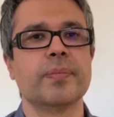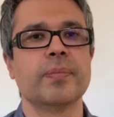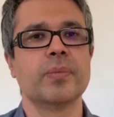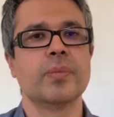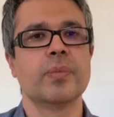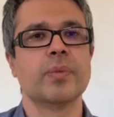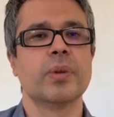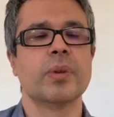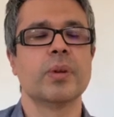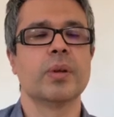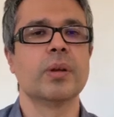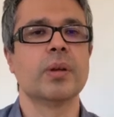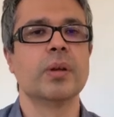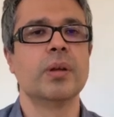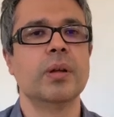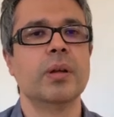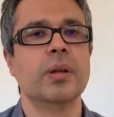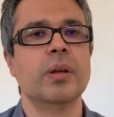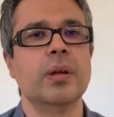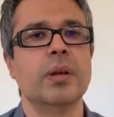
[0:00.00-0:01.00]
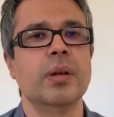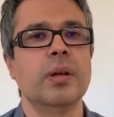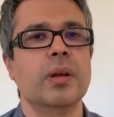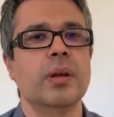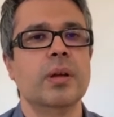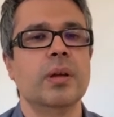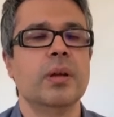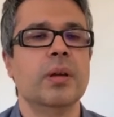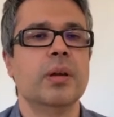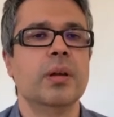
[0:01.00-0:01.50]

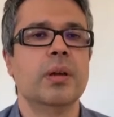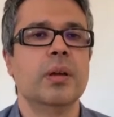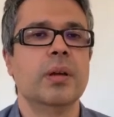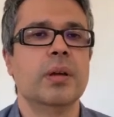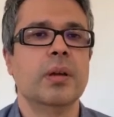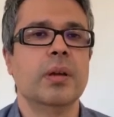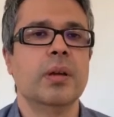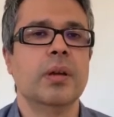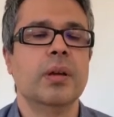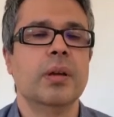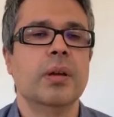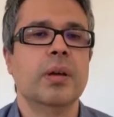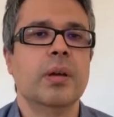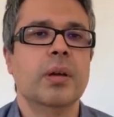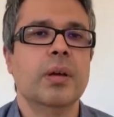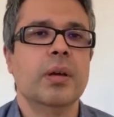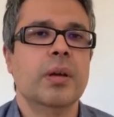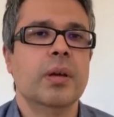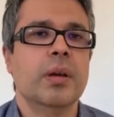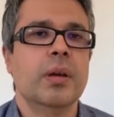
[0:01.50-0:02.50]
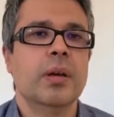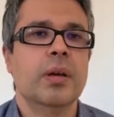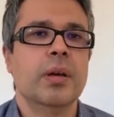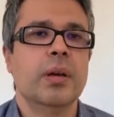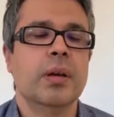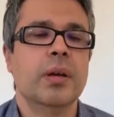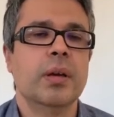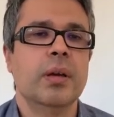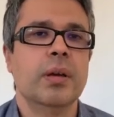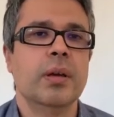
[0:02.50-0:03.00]

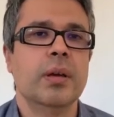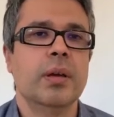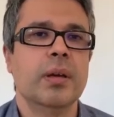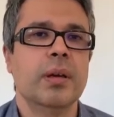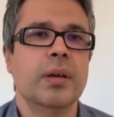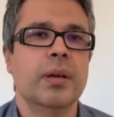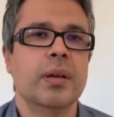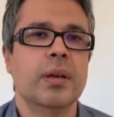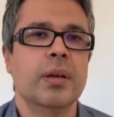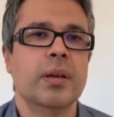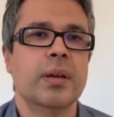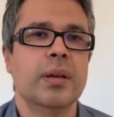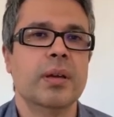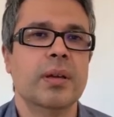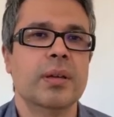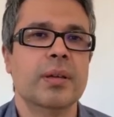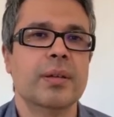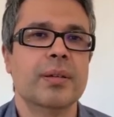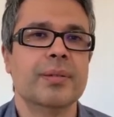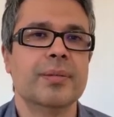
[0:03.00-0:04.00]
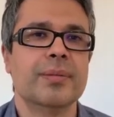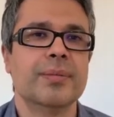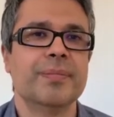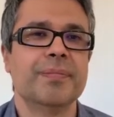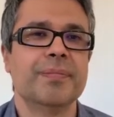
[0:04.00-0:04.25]
This person isn't speaking.